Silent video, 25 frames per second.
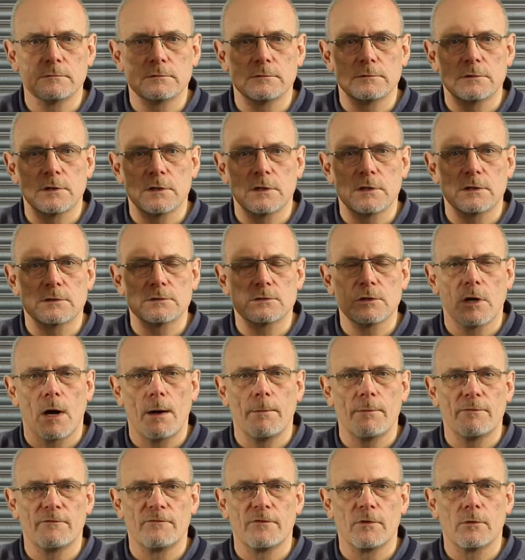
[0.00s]

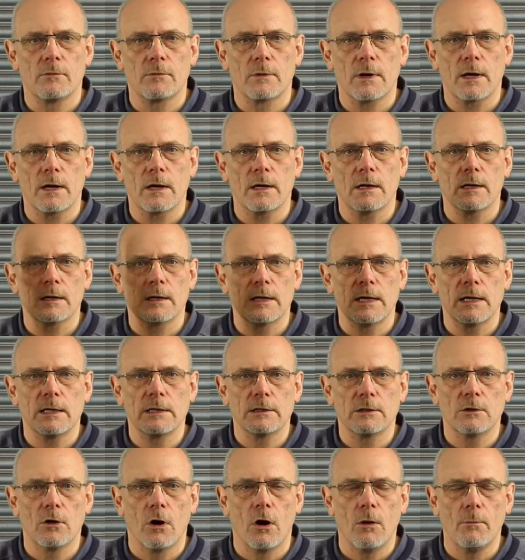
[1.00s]
type of filter and how
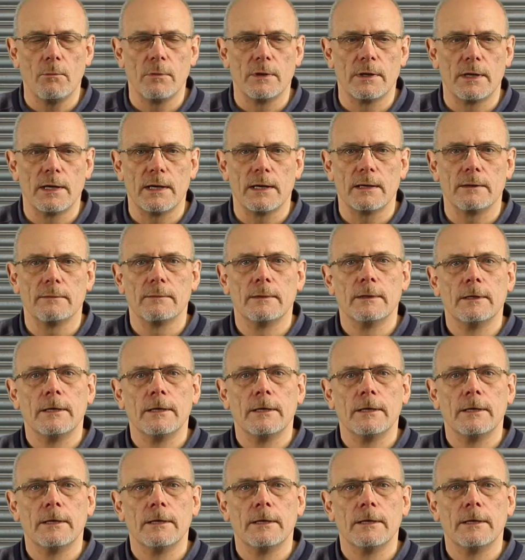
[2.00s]
you got on with it.